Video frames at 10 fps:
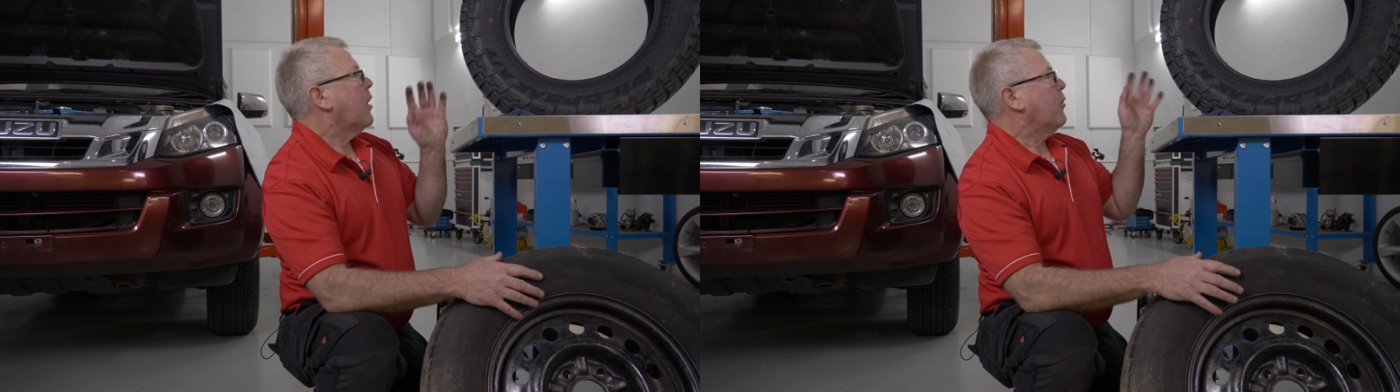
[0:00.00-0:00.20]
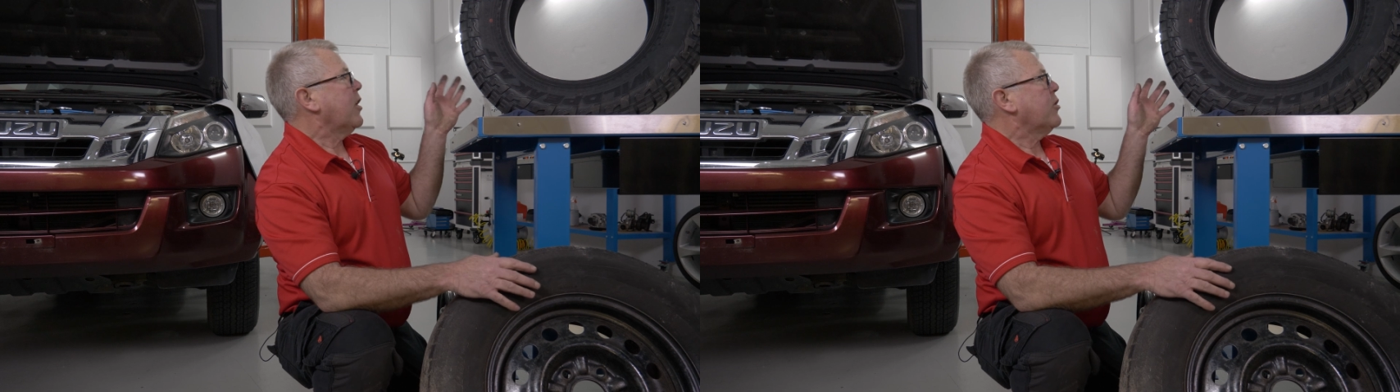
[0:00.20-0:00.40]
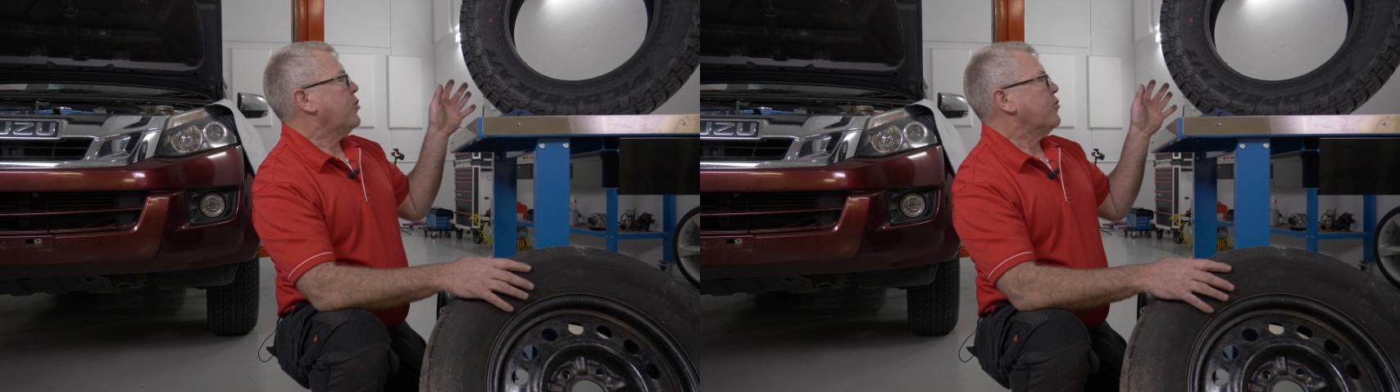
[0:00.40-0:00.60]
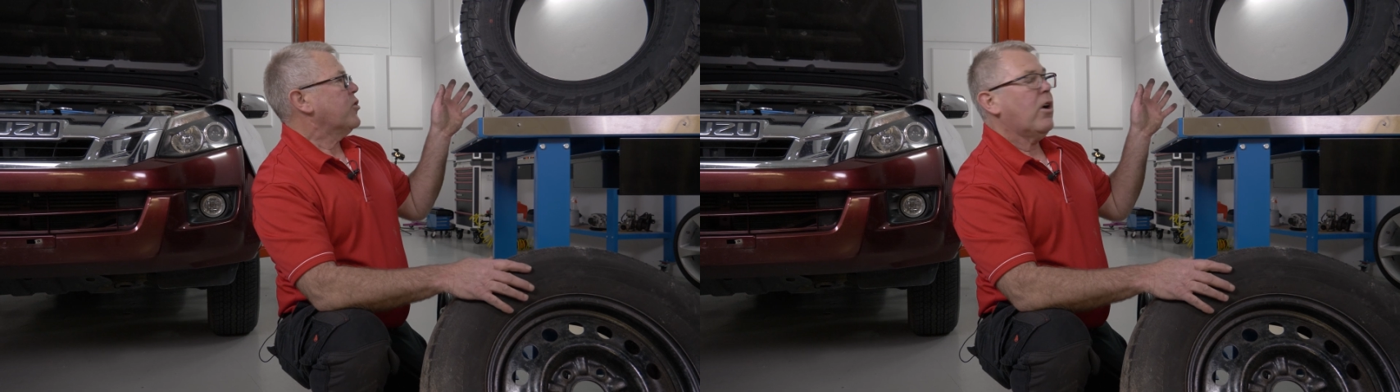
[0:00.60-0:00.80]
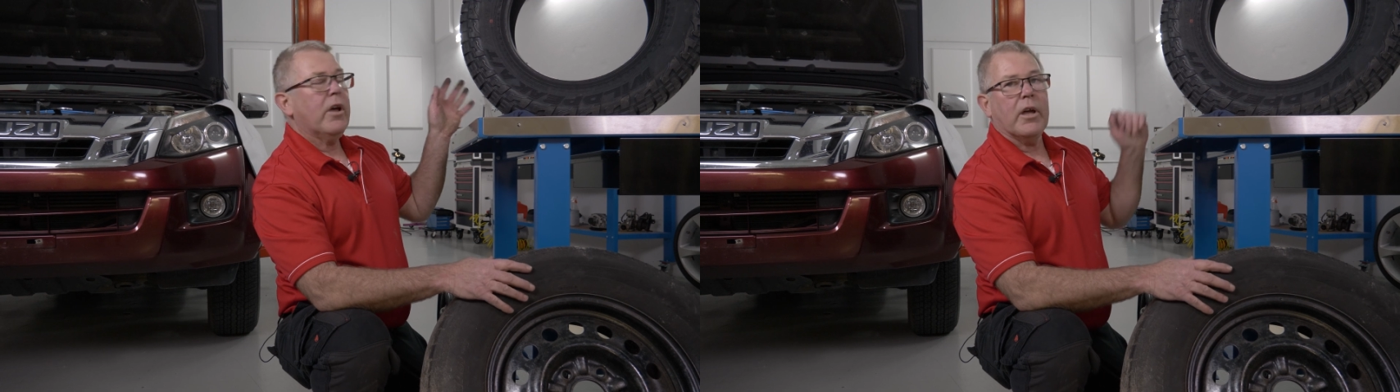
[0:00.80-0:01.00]
I'll get the new
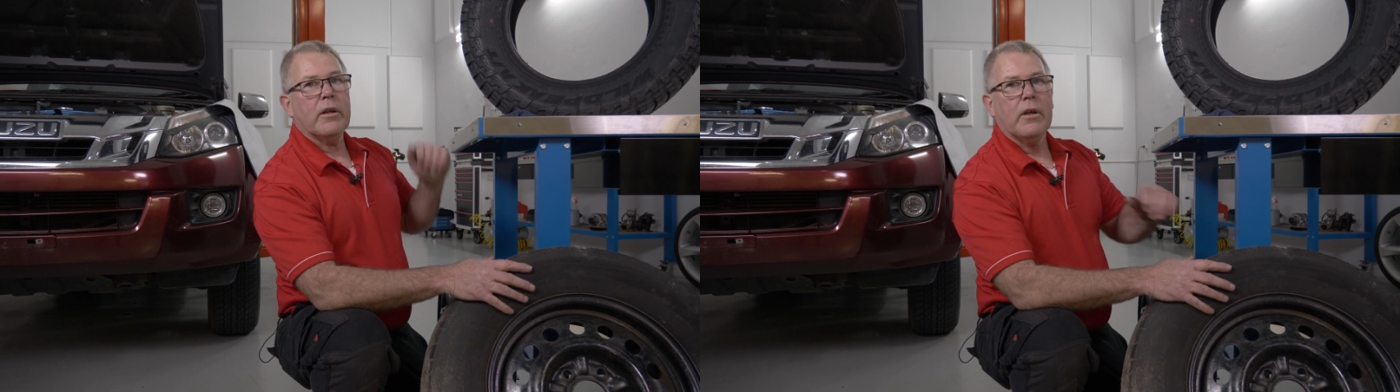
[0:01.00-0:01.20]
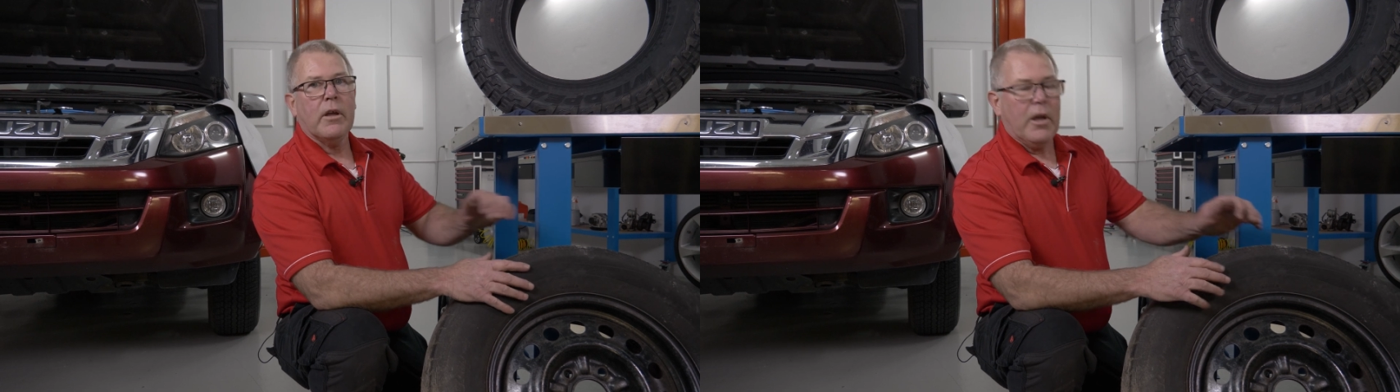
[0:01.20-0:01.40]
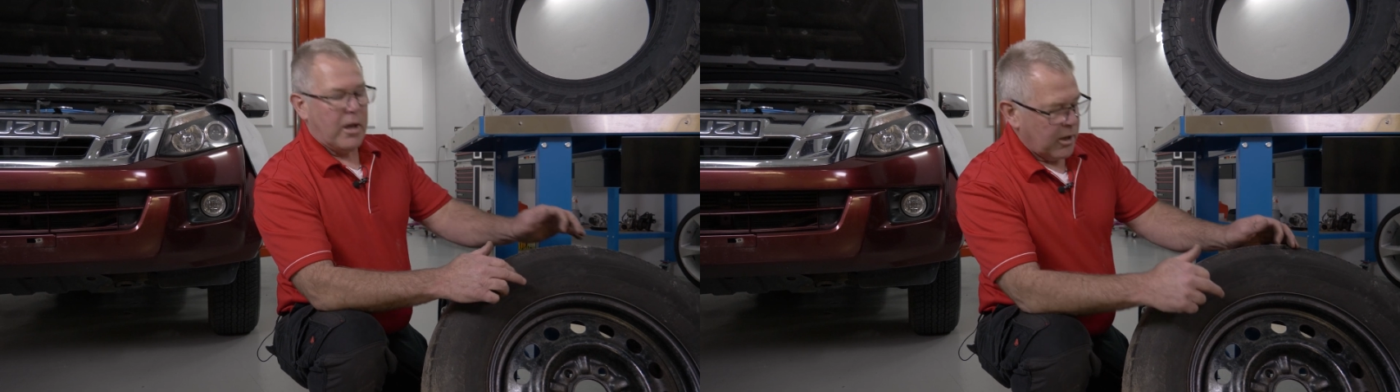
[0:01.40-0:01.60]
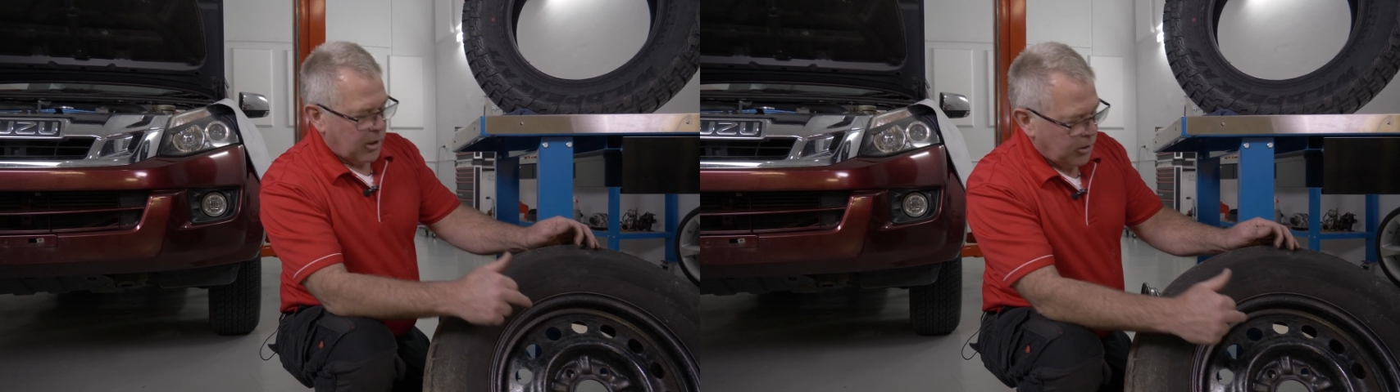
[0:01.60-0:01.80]
tyre and